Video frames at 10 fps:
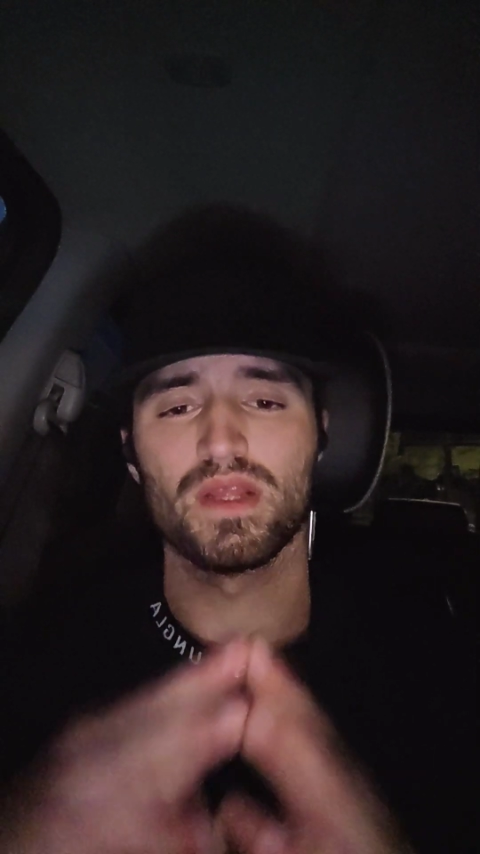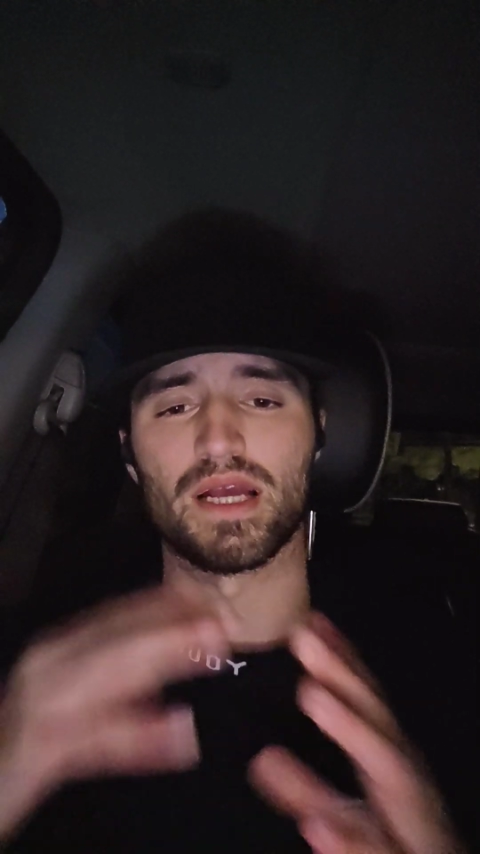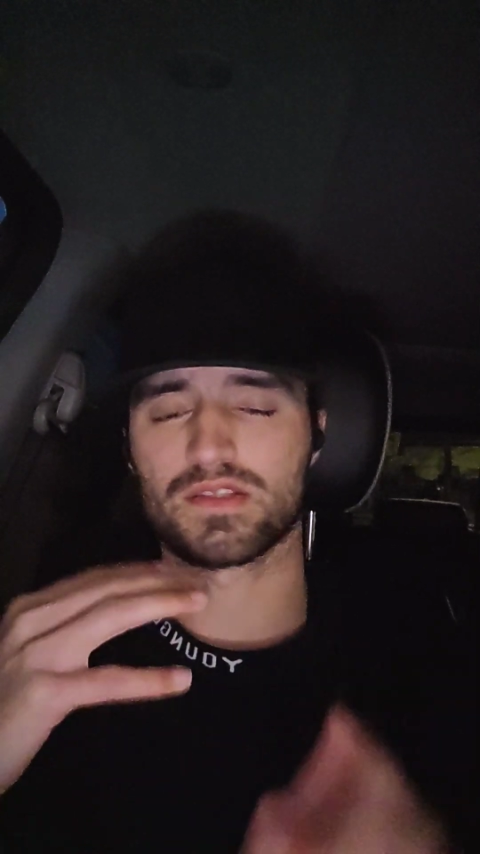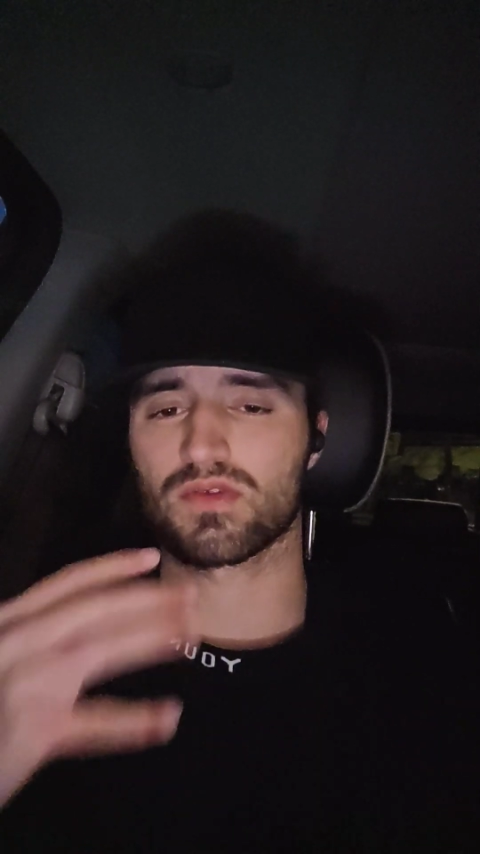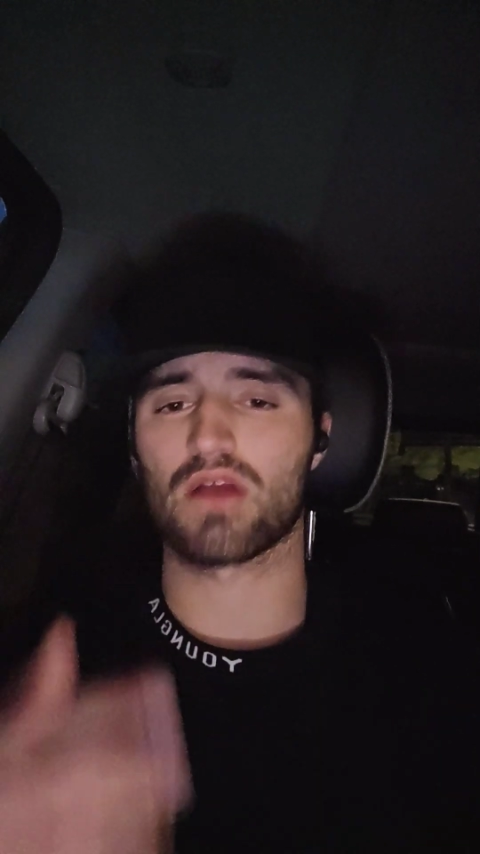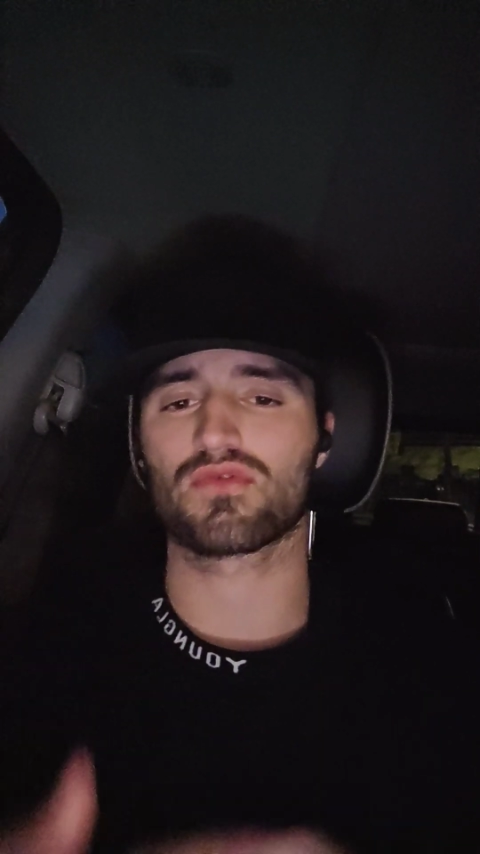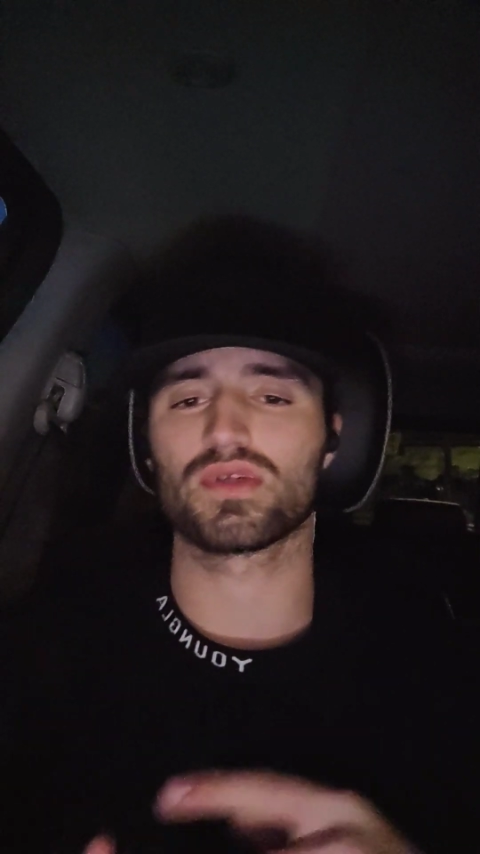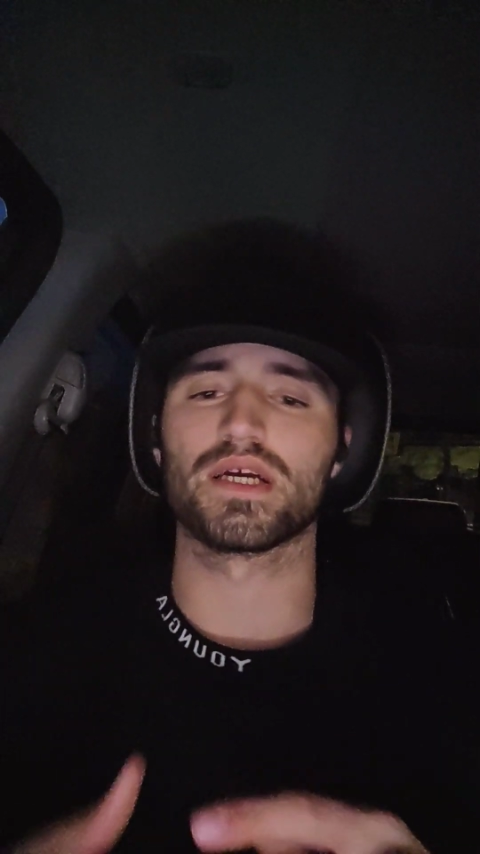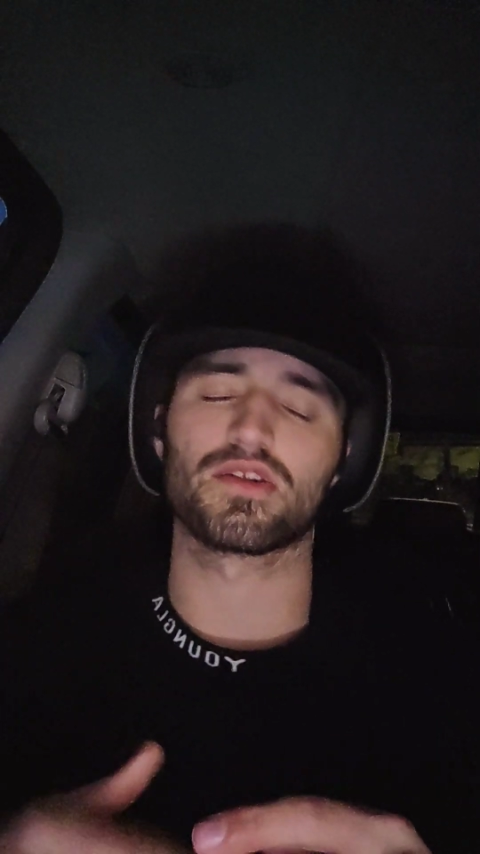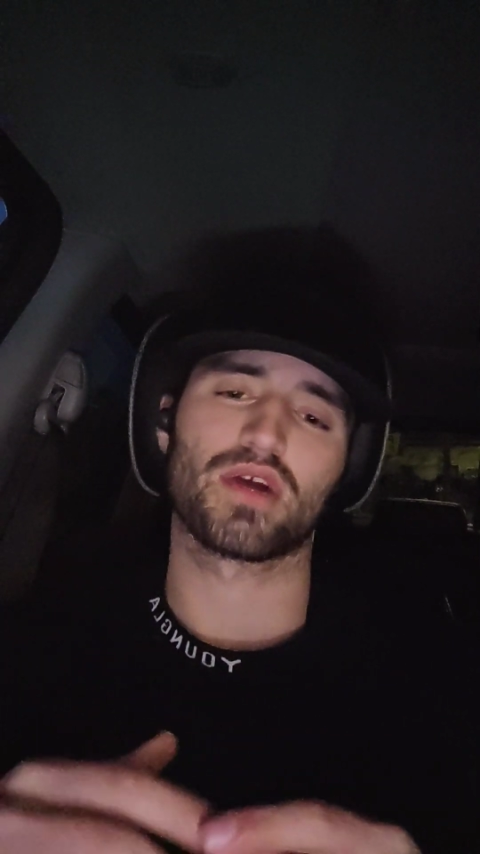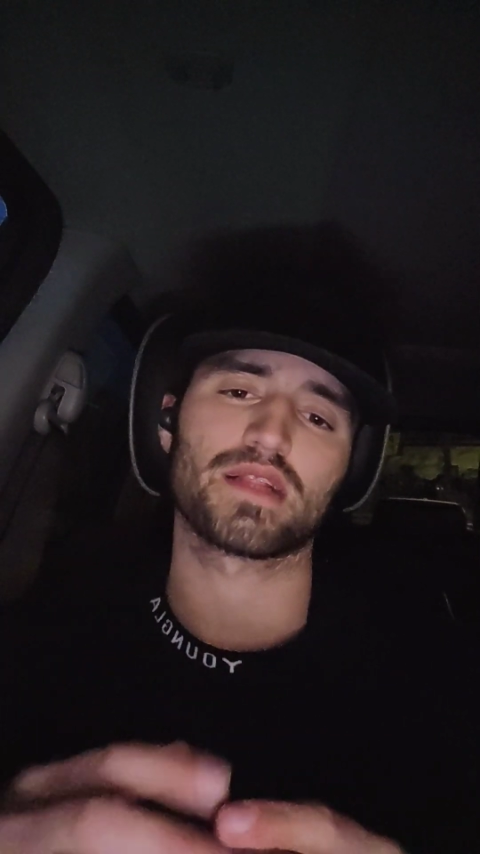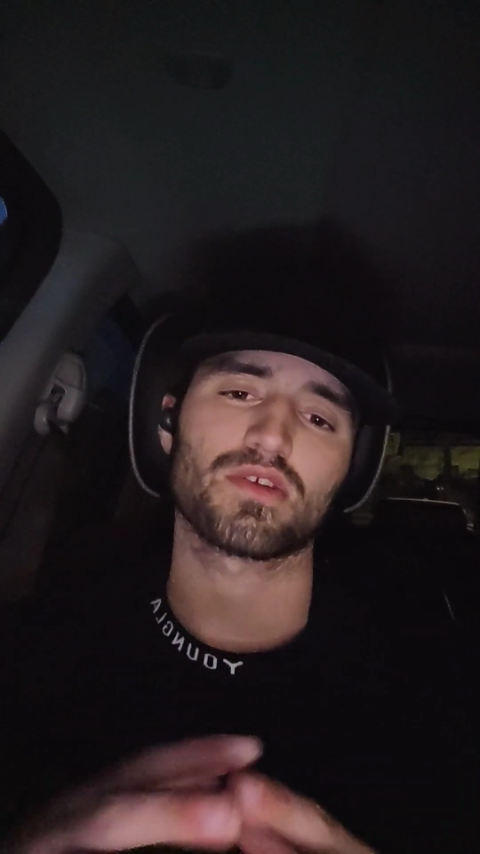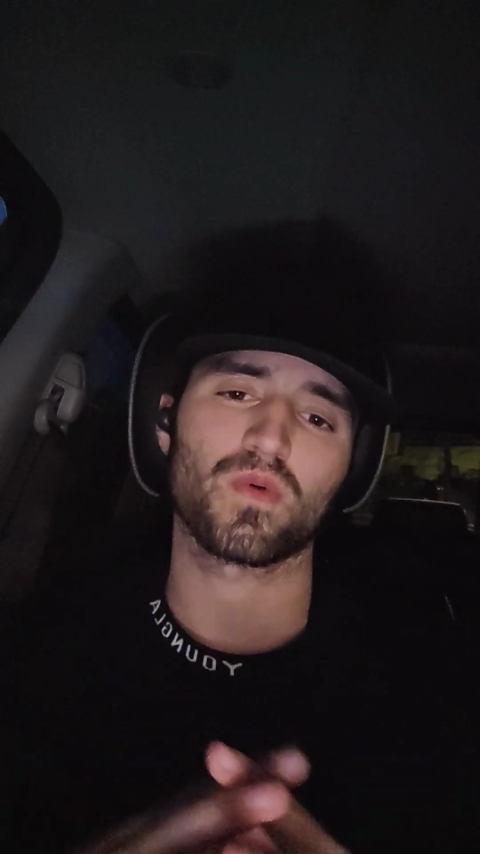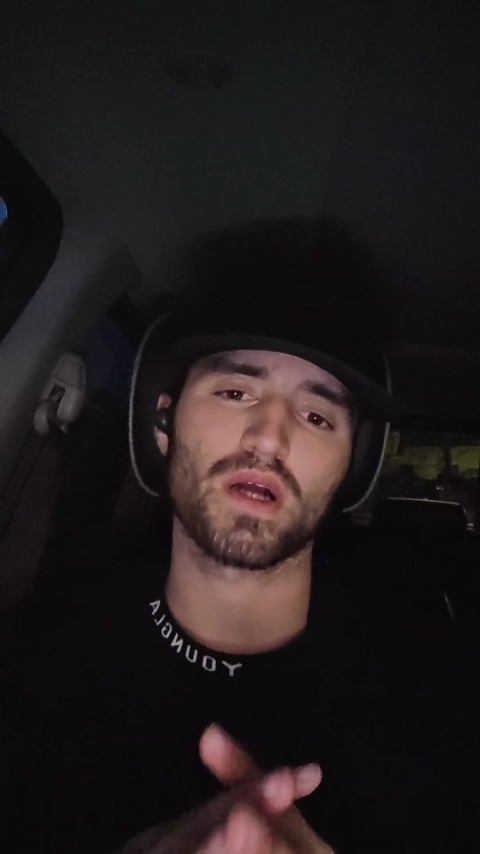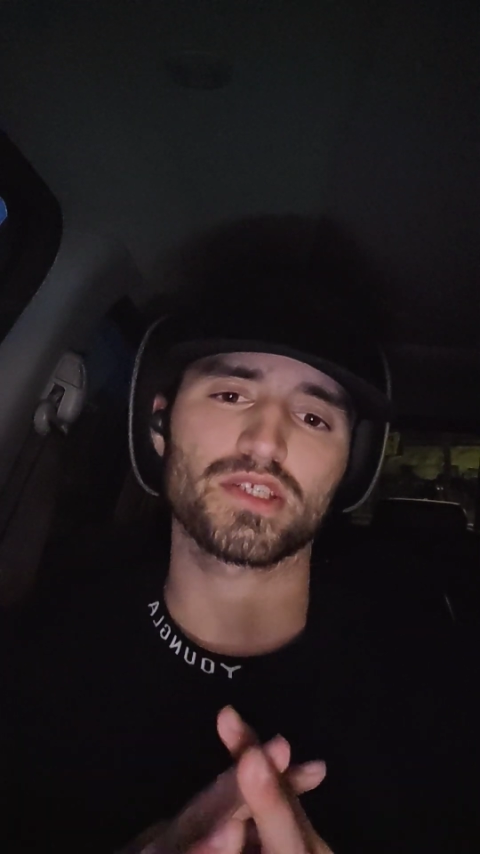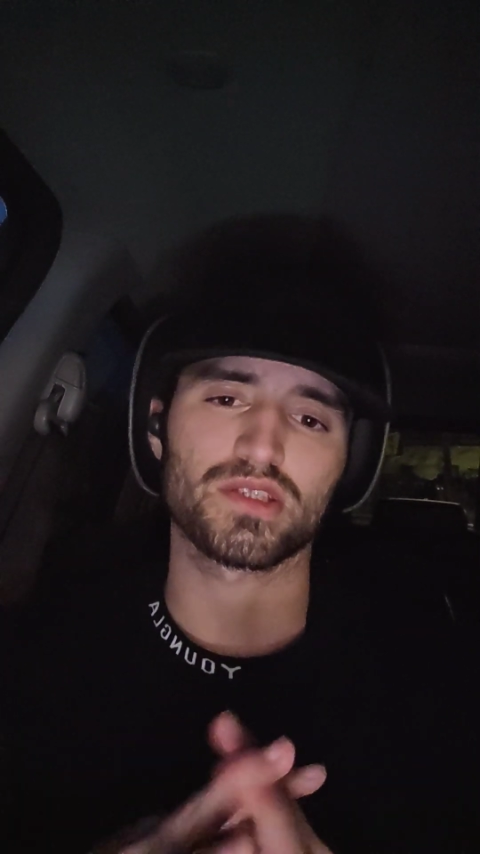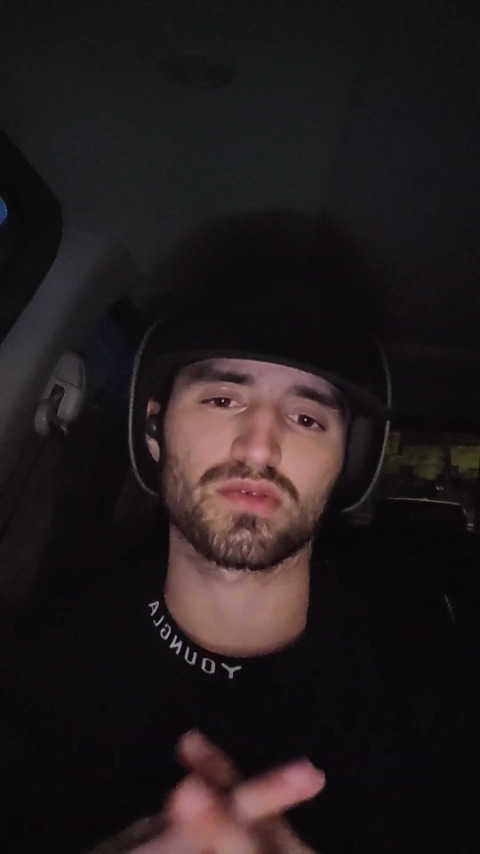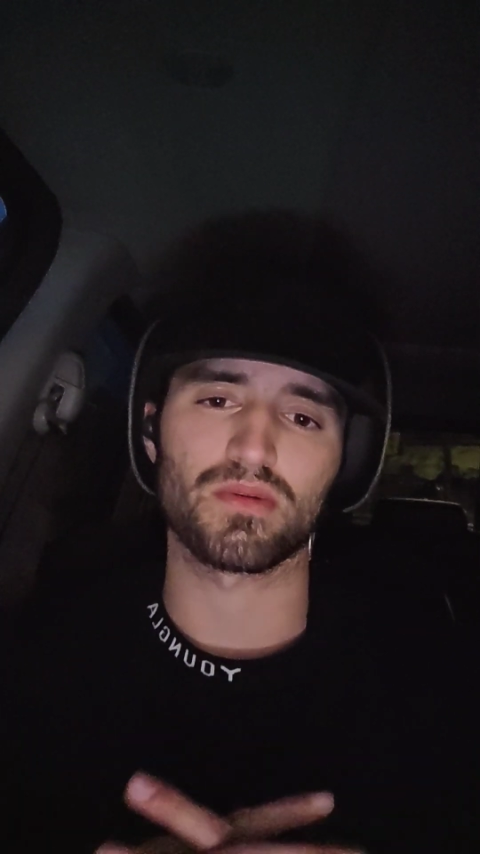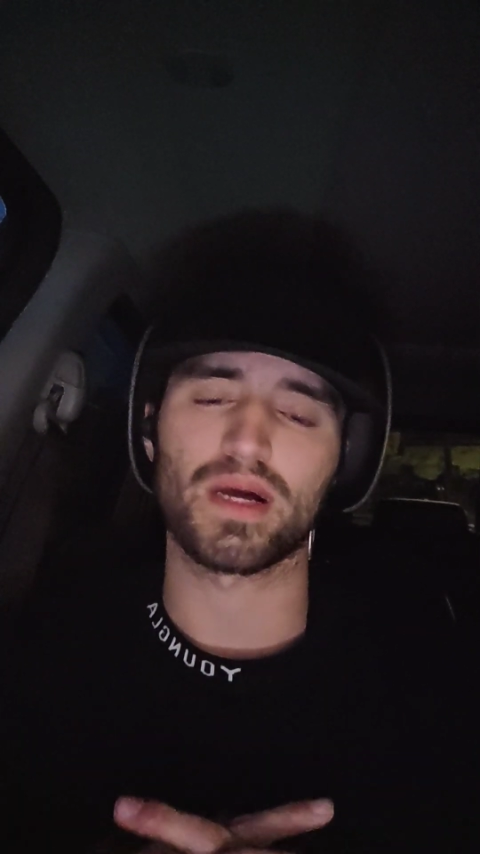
And so I reiterate the question to him.